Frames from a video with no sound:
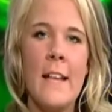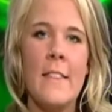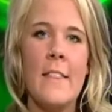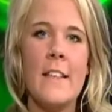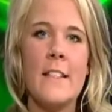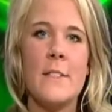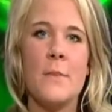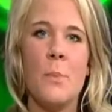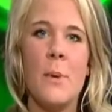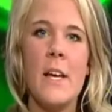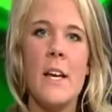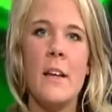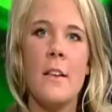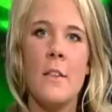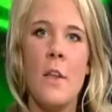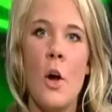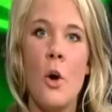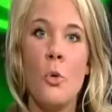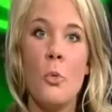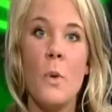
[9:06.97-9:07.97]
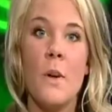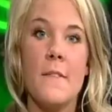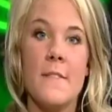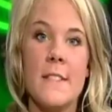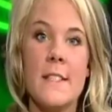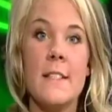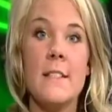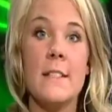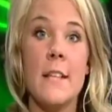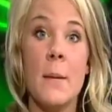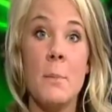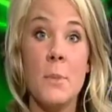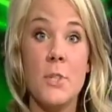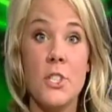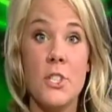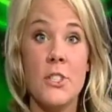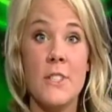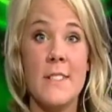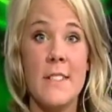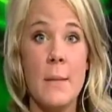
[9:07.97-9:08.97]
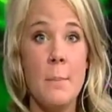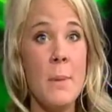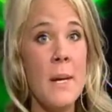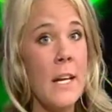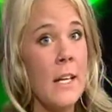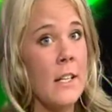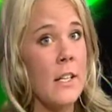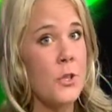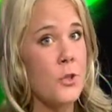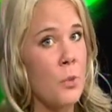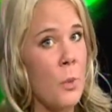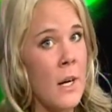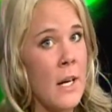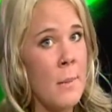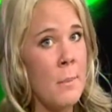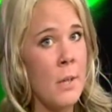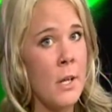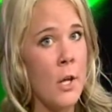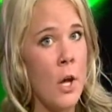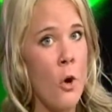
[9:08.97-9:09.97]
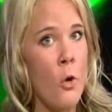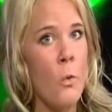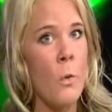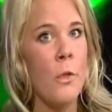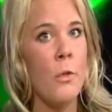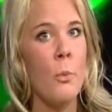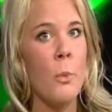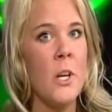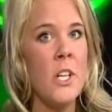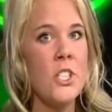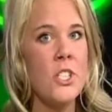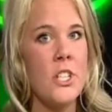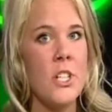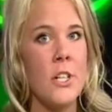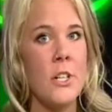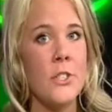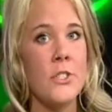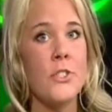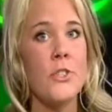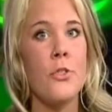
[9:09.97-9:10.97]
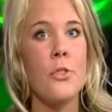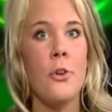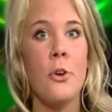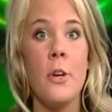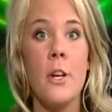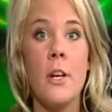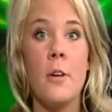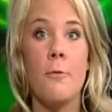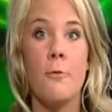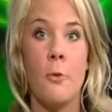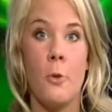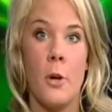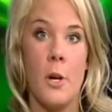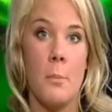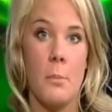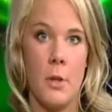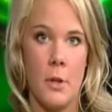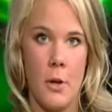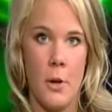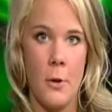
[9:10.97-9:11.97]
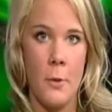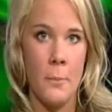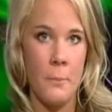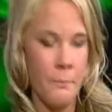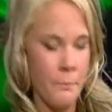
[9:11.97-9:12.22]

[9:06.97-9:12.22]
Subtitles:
This week alone, we've seen temperatures dipping into 20 below with wind chills 30 to 40 below.